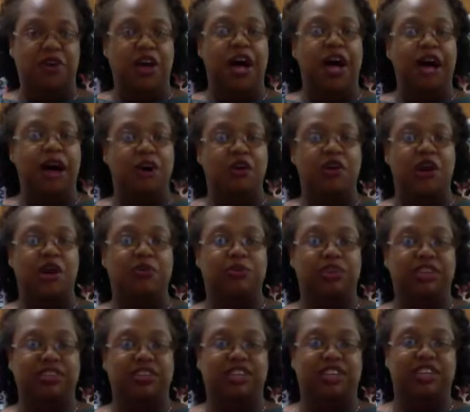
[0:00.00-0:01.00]
how I would
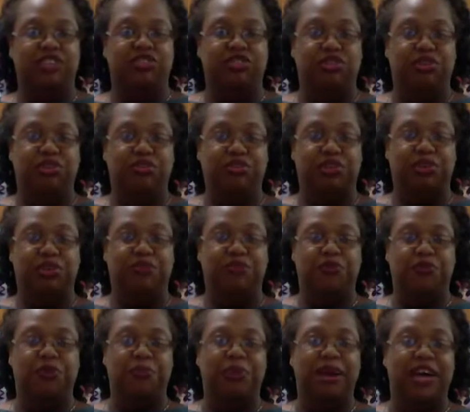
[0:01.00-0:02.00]
teach usually
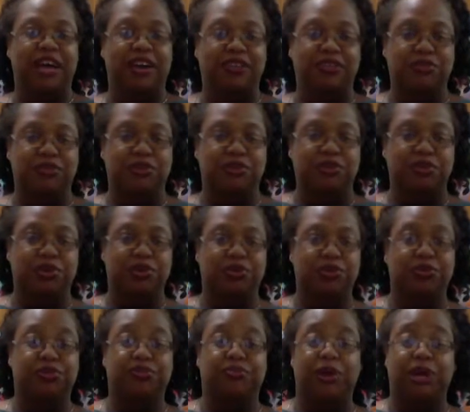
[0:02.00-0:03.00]
for my high
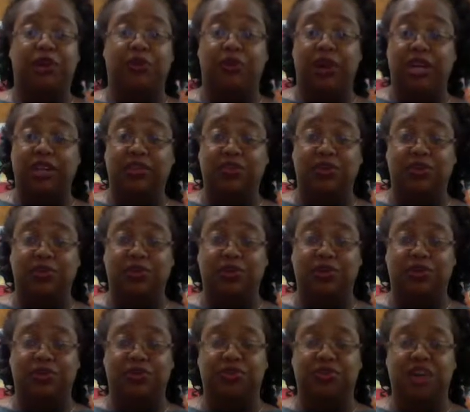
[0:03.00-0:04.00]
schoolers, my grade
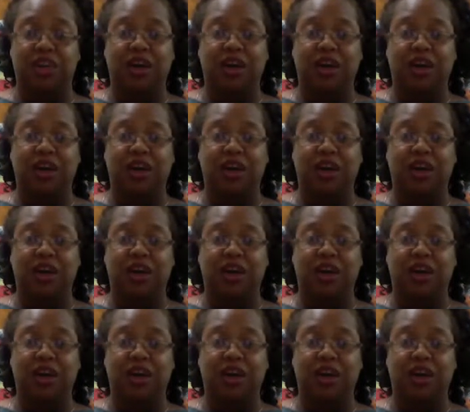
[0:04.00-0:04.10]
schoolers,